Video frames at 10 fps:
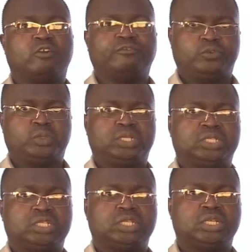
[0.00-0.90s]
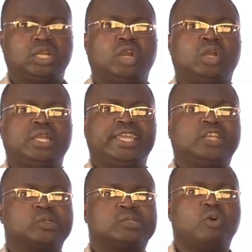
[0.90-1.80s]
of food
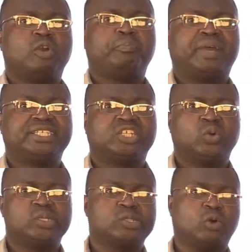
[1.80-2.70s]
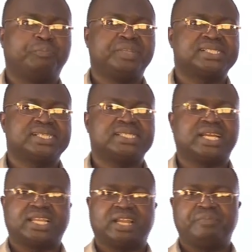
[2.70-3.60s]
into small particles or pieces
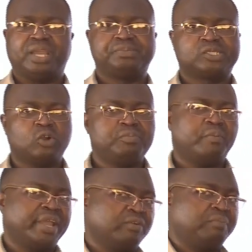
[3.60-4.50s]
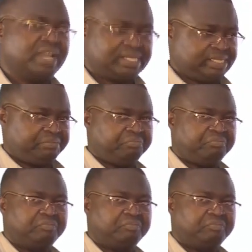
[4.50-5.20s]
that can be absorbed by your bloodstream.